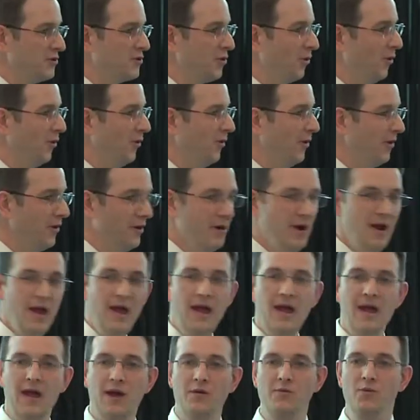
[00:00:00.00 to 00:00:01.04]
the door
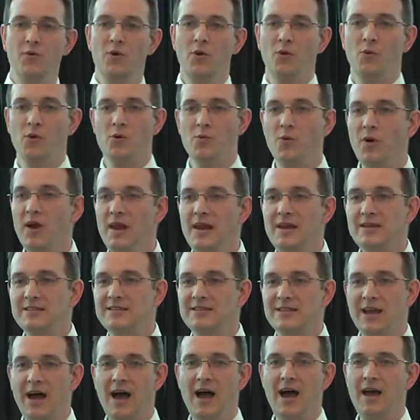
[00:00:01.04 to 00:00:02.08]
and we went
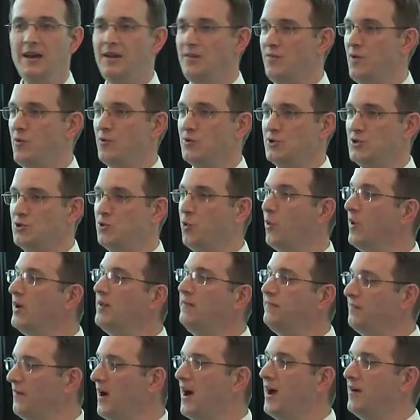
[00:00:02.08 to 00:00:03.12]
inside and there was
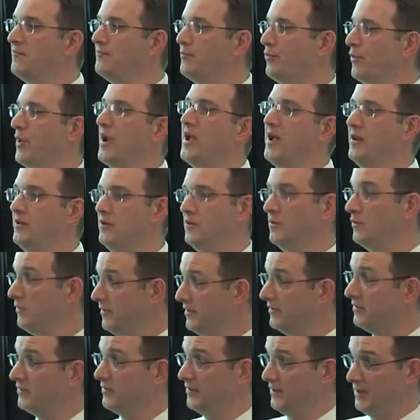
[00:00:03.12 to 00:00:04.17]
25 brand new
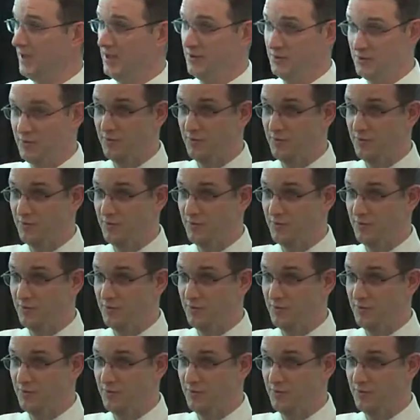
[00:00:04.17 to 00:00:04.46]
this is again